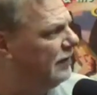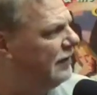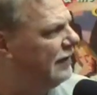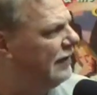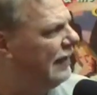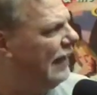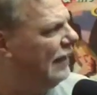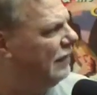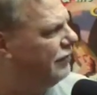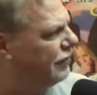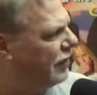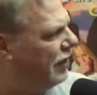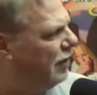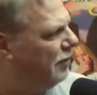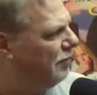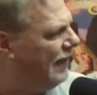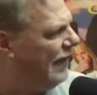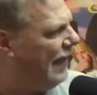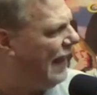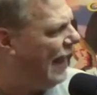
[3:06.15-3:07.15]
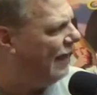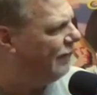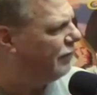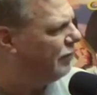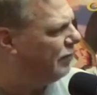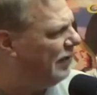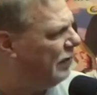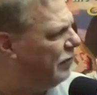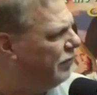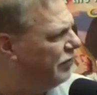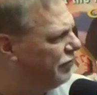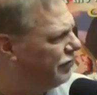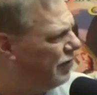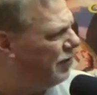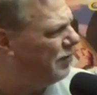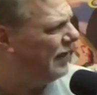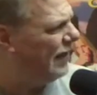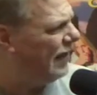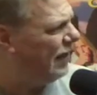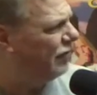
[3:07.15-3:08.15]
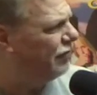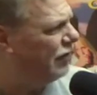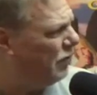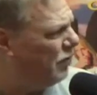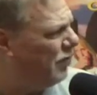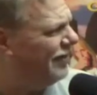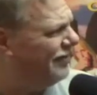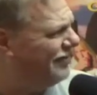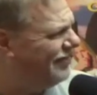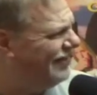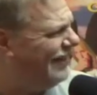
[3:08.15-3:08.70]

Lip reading: it's going to have to be with someone else I want to see